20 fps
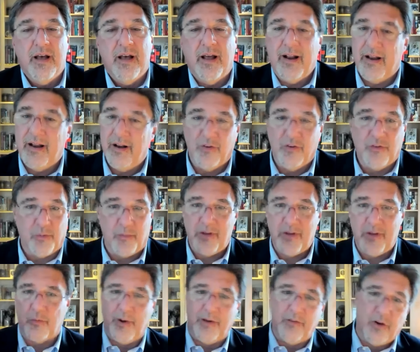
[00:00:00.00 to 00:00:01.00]
and I know
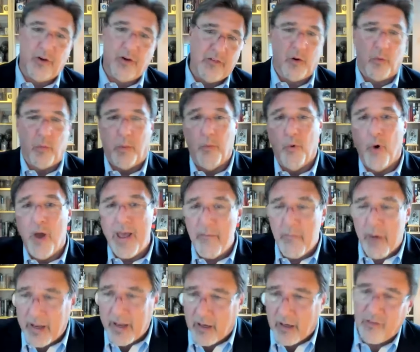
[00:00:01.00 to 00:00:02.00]
somebody's going to raise their hand and say, well, wait,
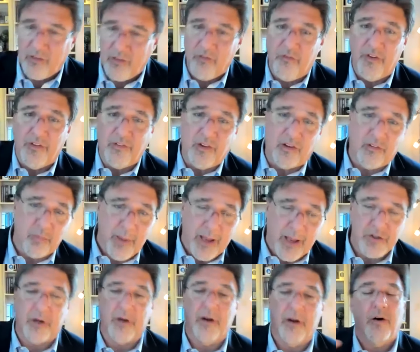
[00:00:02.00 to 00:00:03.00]
my kid's a physics
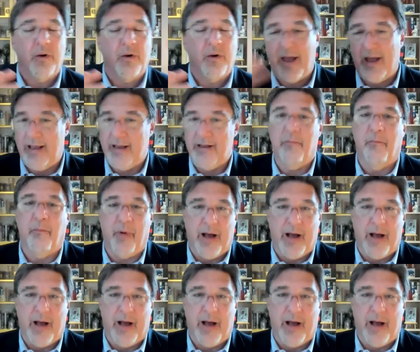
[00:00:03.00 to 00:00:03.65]
major. Okay.